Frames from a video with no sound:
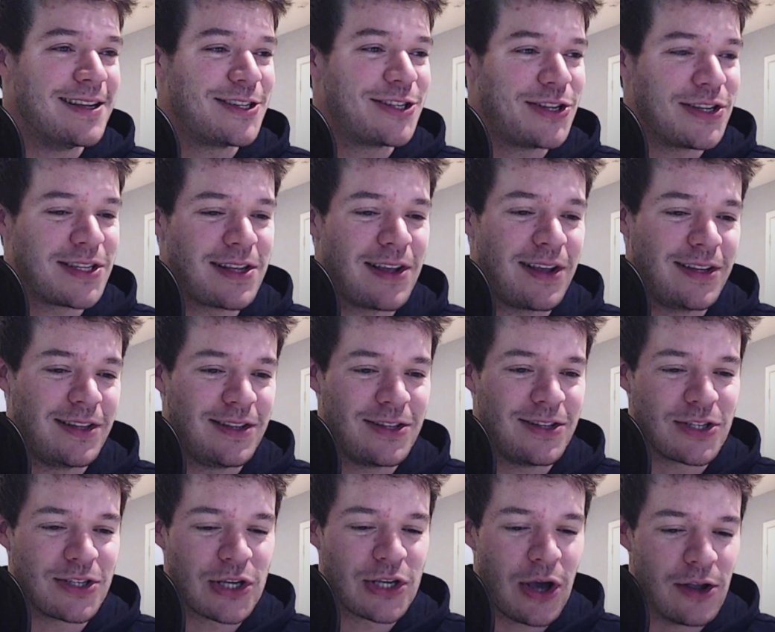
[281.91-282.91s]
Is just
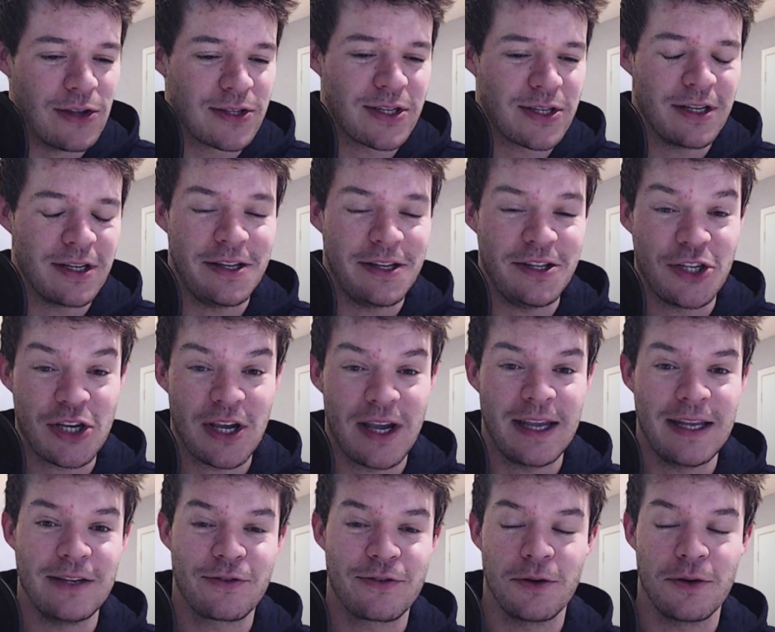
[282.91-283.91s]
constantly
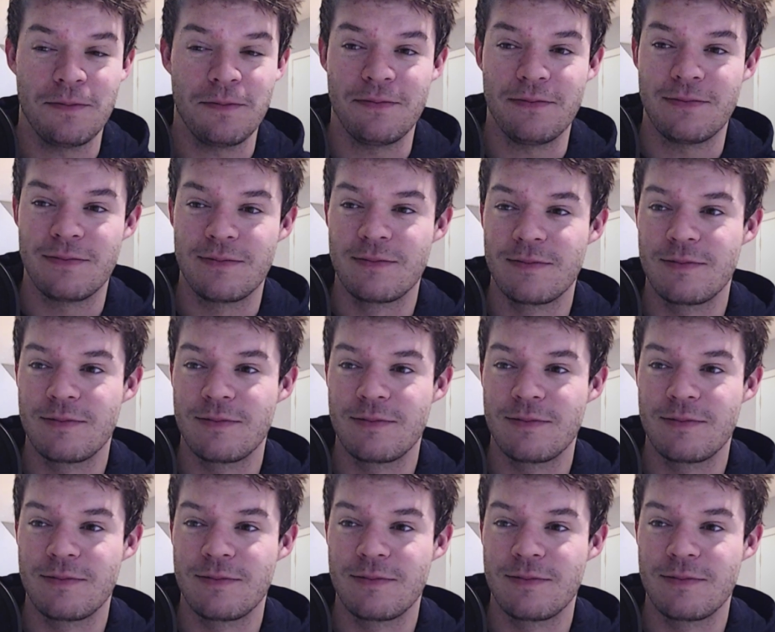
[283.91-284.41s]
change from